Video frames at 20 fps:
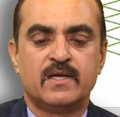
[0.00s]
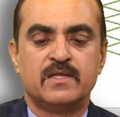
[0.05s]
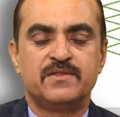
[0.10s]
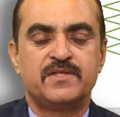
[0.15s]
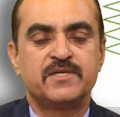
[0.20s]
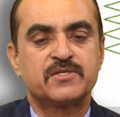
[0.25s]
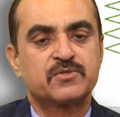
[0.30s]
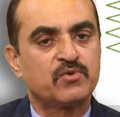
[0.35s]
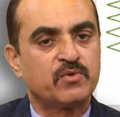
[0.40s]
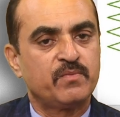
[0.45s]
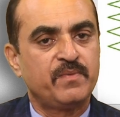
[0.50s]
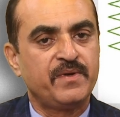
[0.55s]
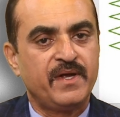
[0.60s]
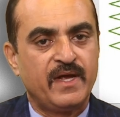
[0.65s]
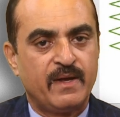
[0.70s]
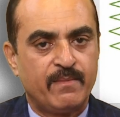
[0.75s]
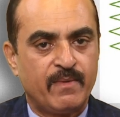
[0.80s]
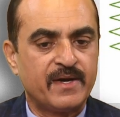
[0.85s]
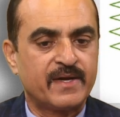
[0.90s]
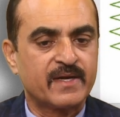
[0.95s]
This could be
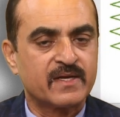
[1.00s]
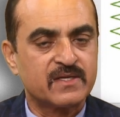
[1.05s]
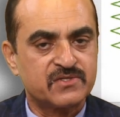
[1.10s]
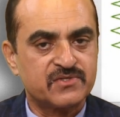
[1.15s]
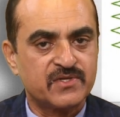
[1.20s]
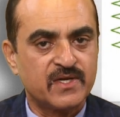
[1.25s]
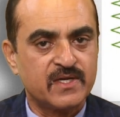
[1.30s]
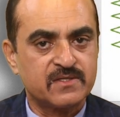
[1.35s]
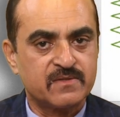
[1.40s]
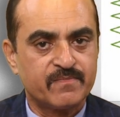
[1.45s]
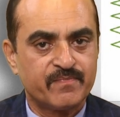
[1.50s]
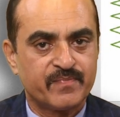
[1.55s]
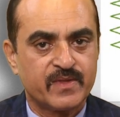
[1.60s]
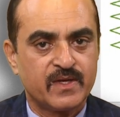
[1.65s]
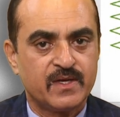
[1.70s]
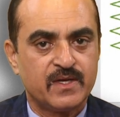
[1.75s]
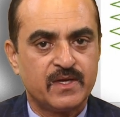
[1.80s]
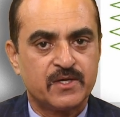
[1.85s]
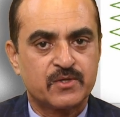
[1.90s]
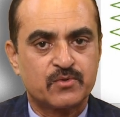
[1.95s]
abiotic stress,
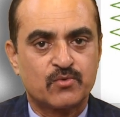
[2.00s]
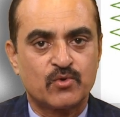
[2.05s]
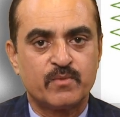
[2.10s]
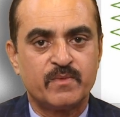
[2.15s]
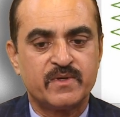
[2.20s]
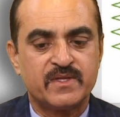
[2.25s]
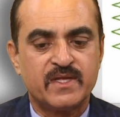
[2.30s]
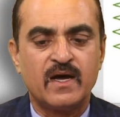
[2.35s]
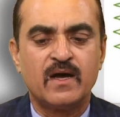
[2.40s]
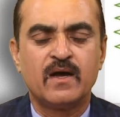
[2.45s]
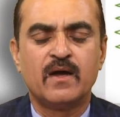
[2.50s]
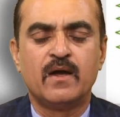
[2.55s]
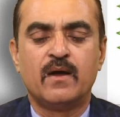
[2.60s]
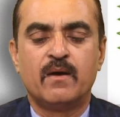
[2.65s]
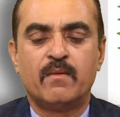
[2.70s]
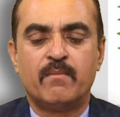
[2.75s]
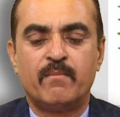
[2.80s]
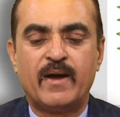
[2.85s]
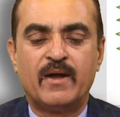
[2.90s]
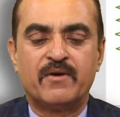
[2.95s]
it could be the
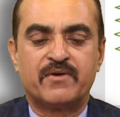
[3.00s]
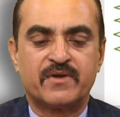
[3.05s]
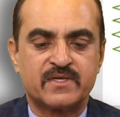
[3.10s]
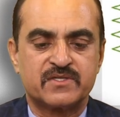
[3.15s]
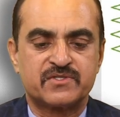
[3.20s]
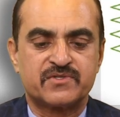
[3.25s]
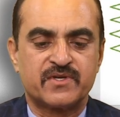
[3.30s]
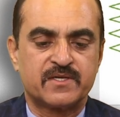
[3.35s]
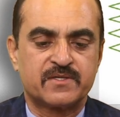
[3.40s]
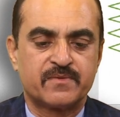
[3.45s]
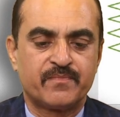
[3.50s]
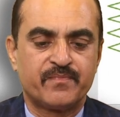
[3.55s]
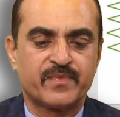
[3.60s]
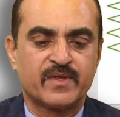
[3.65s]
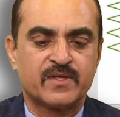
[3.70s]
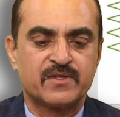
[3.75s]
biotic stress.